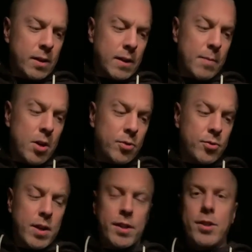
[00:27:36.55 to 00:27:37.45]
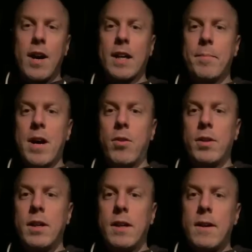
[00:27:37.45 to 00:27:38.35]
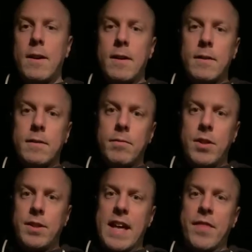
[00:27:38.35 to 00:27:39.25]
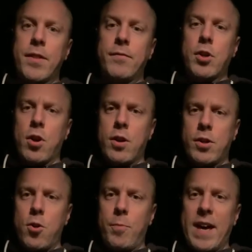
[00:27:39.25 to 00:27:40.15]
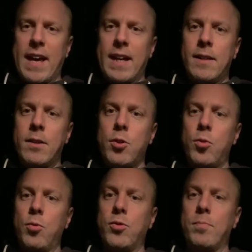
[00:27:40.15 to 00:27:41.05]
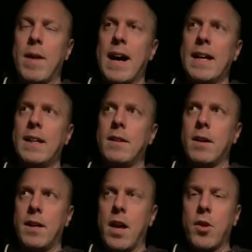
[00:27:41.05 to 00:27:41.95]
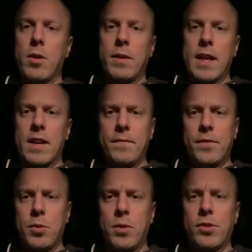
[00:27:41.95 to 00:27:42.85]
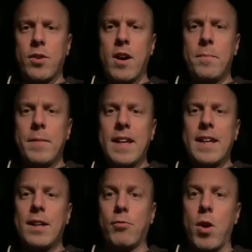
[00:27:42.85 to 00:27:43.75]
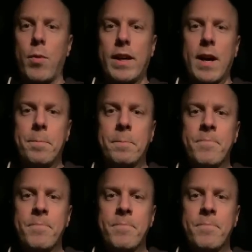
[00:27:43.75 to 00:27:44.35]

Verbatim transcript: I'm also going to talk about the death of Kurt Cobain, who was my another influence on me growing up.